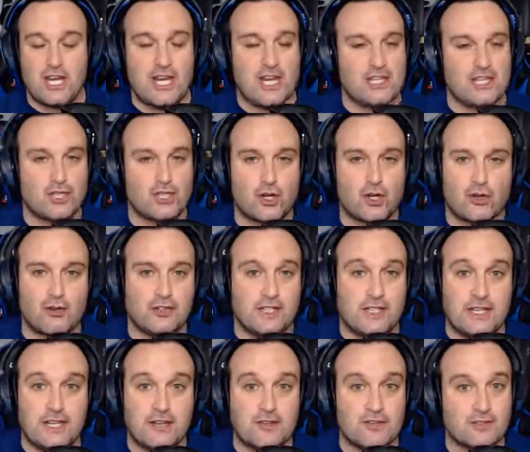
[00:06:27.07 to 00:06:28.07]
It took her
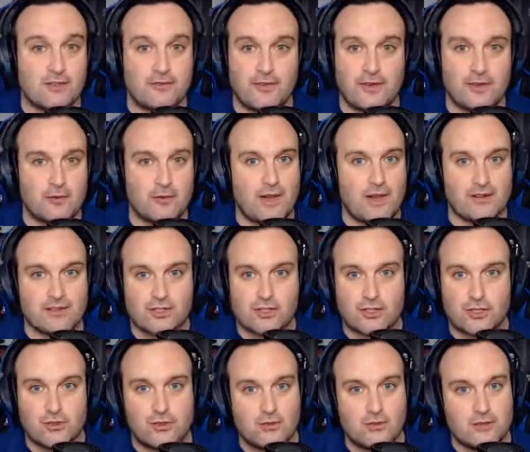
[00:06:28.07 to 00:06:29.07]
years to figure out
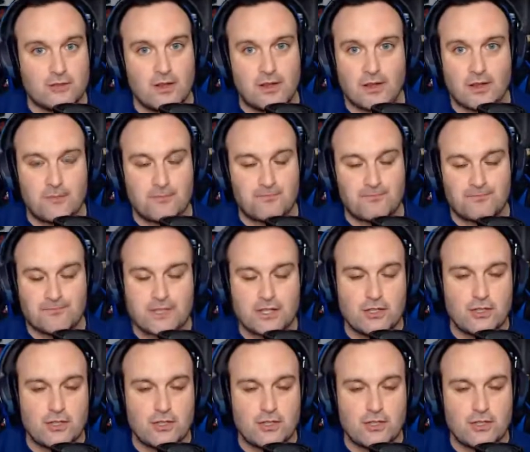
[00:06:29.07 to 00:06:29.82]
certain